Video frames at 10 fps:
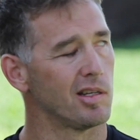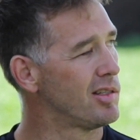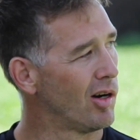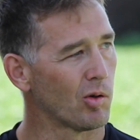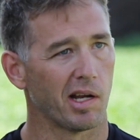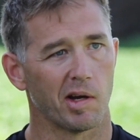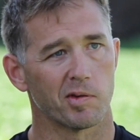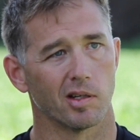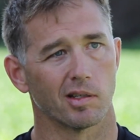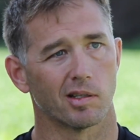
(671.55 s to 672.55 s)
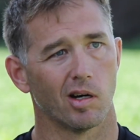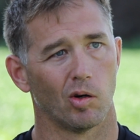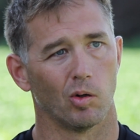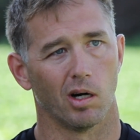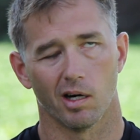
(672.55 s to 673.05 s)
You don't have to
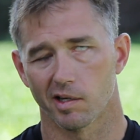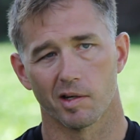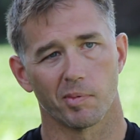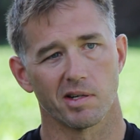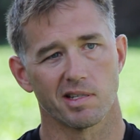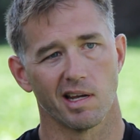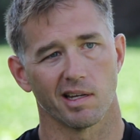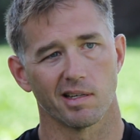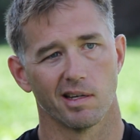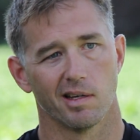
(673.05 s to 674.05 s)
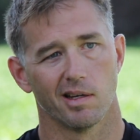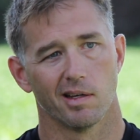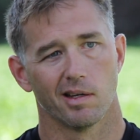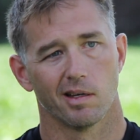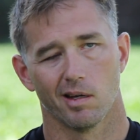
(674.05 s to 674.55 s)
go 100%.
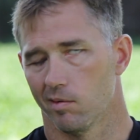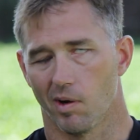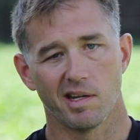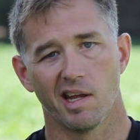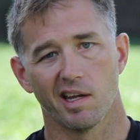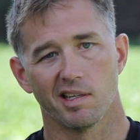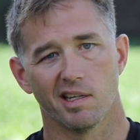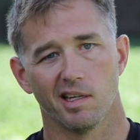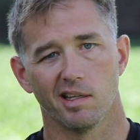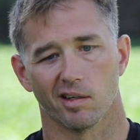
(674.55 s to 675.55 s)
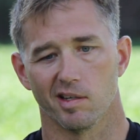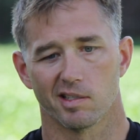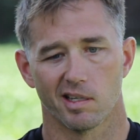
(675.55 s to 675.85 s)
And my dad didn't either. He